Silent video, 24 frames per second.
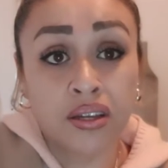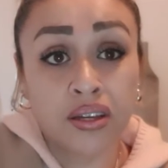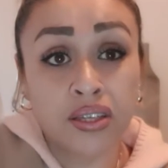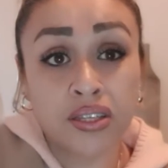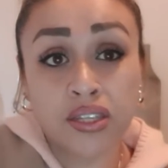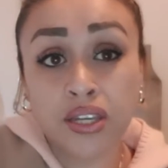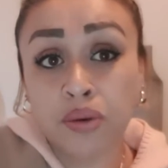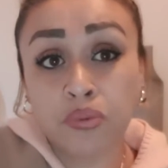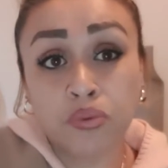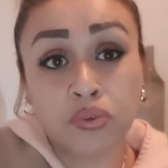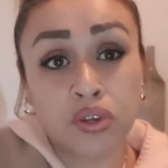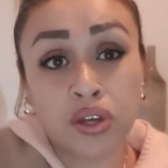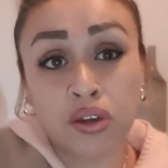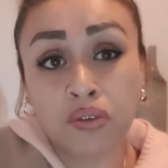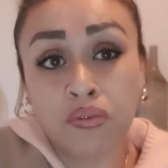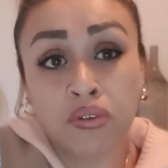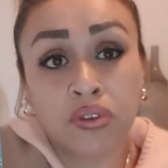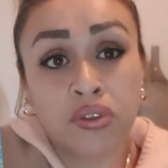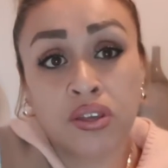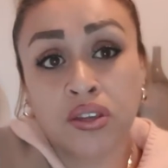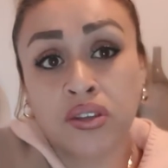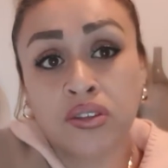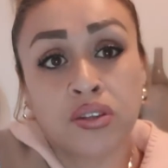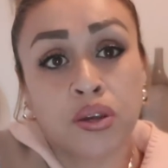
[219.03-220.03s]
It's up to
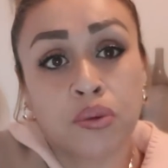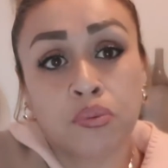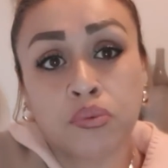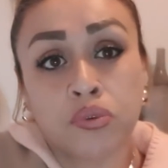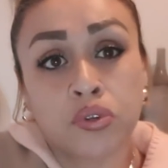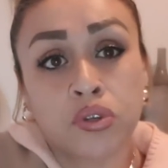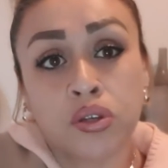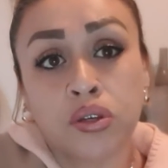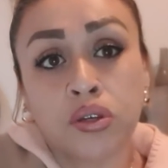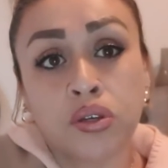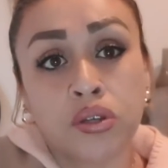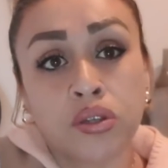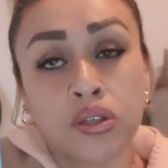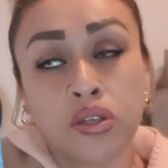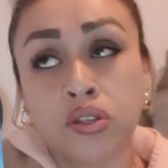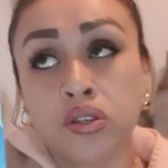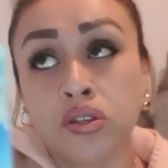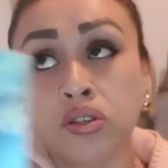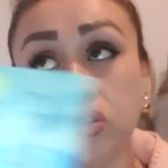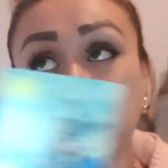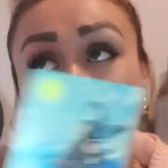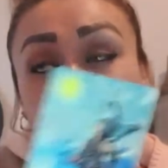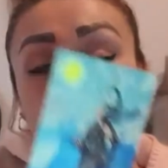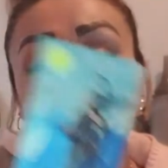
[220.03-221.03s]
everything's up to you. This
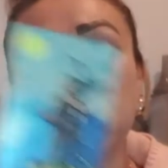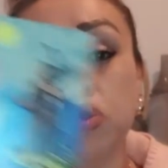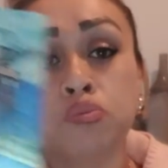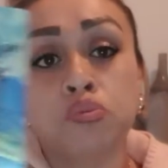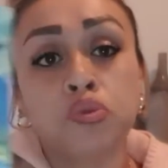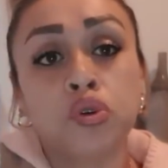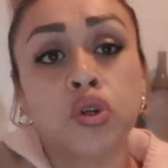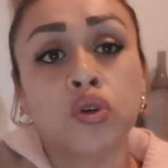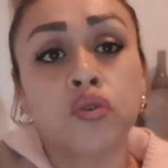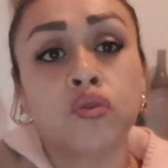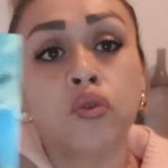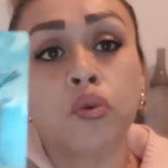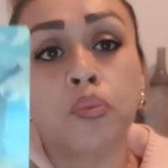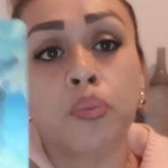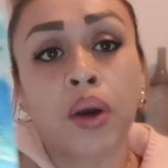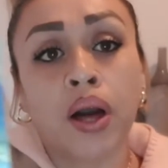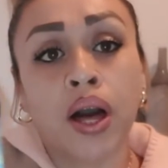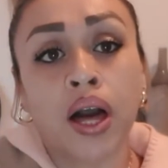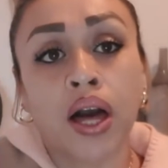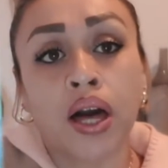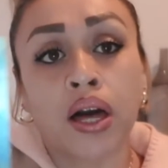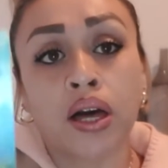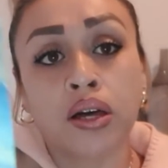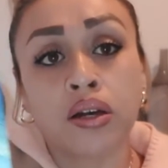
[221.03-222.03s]
is the most beautiful
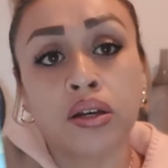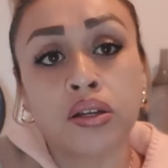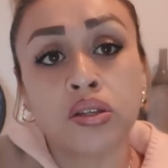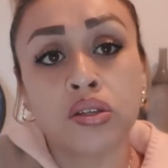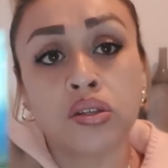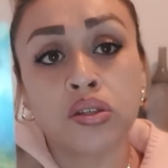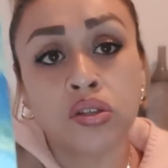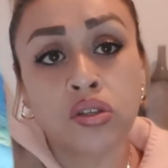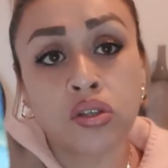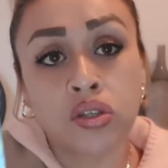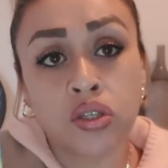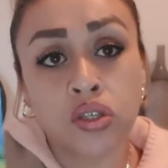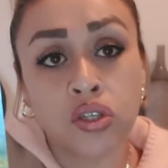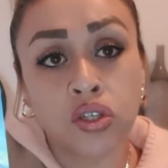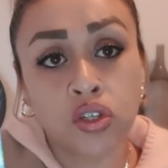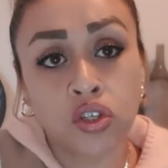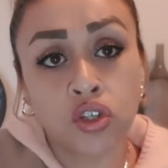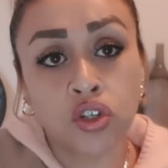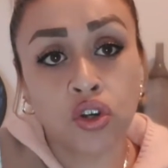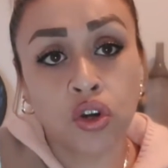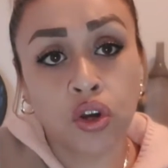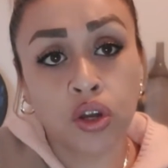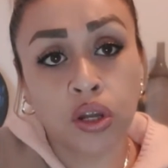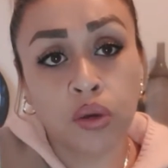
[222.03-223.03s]
part to this
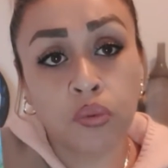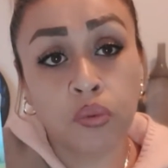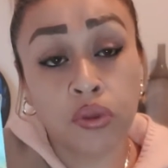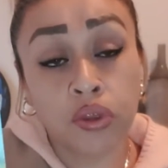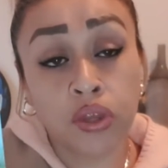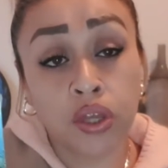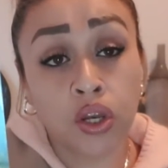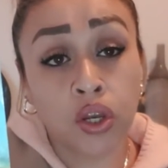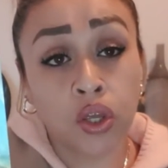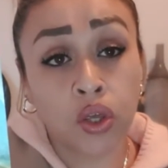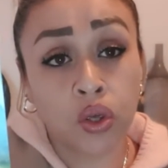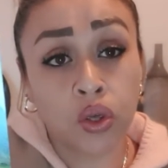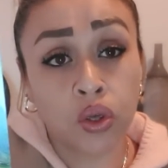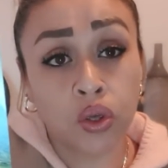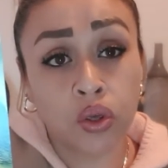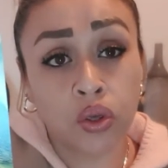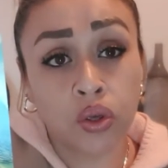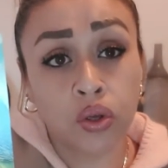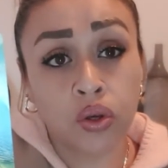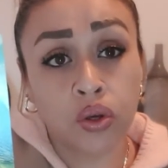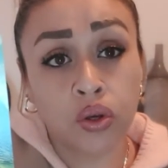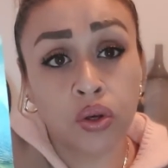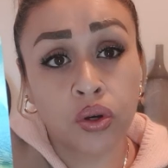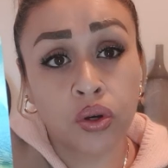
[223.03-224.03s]
journey within you.